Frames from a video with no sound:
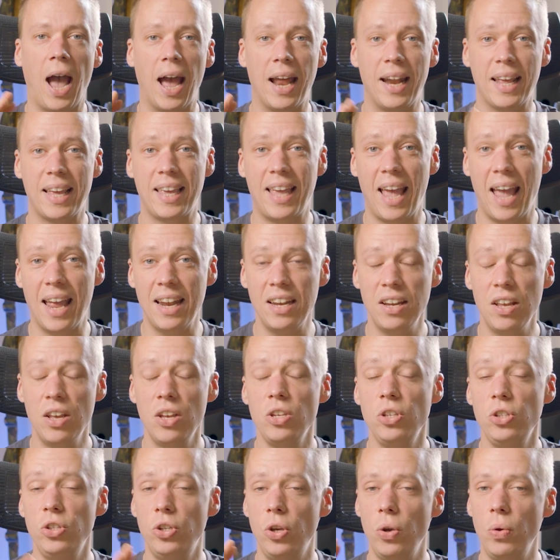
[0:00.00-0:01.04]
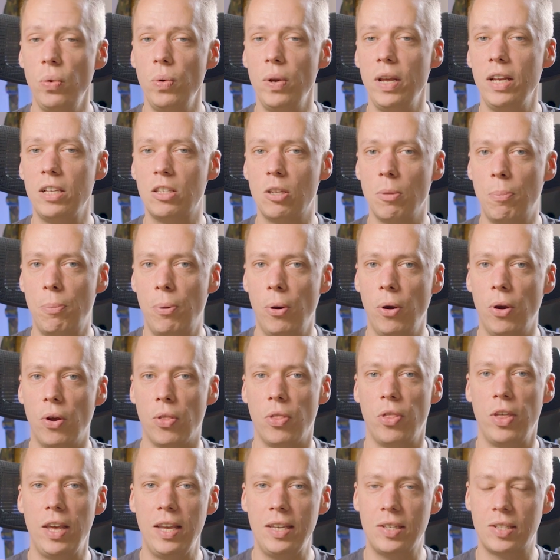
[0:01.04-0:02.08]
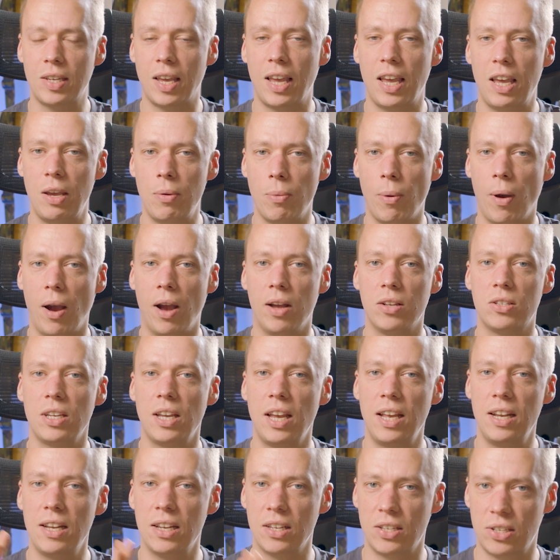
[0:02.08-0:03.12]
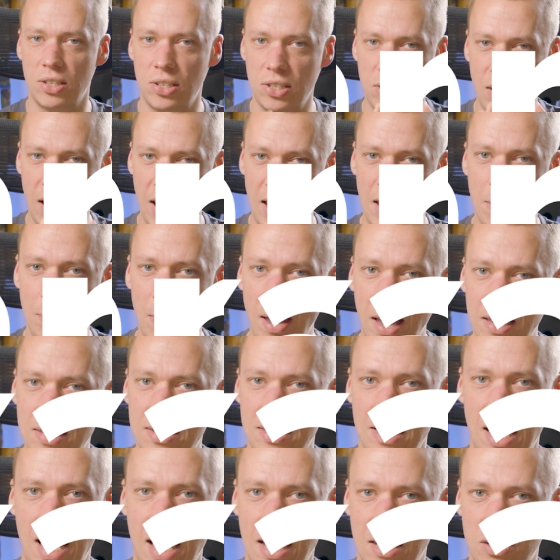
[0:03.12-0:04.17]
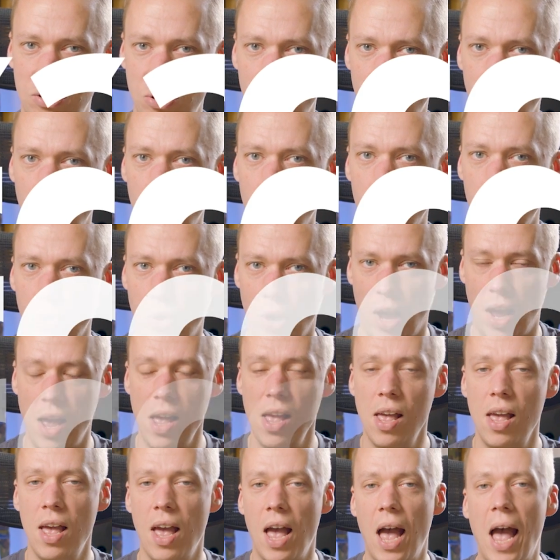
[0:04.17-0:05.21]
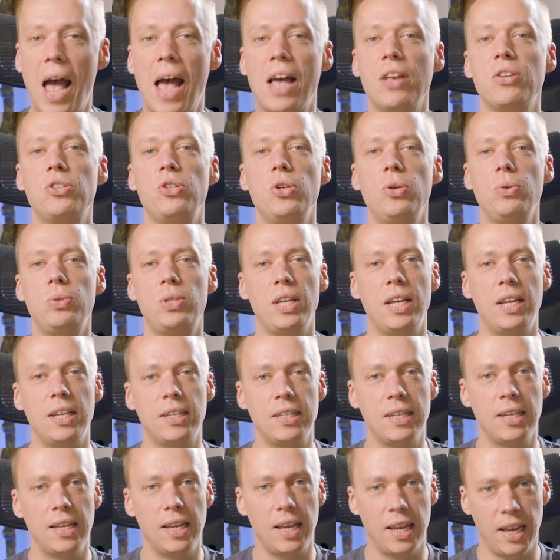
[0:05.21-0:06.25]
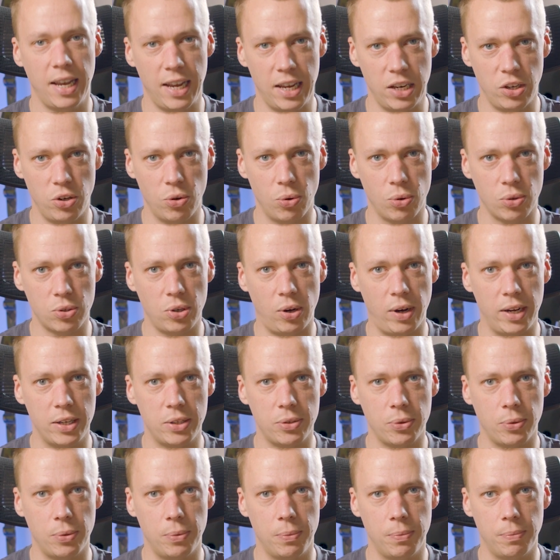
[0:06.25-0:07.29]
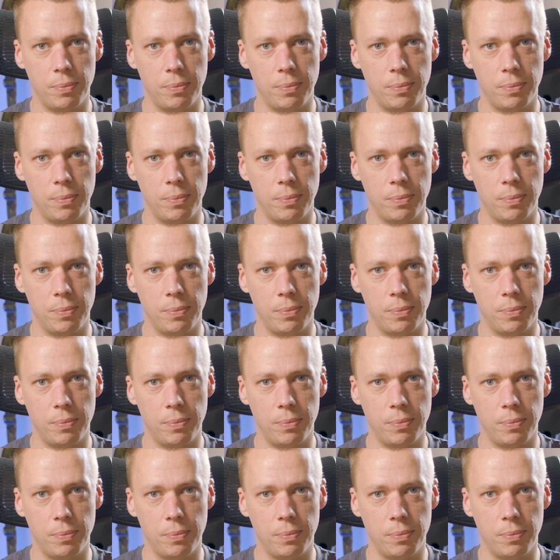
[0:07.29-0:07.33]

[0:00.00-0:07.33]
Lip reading: And again, you need to put these keywords in the same exact order as you did in your title.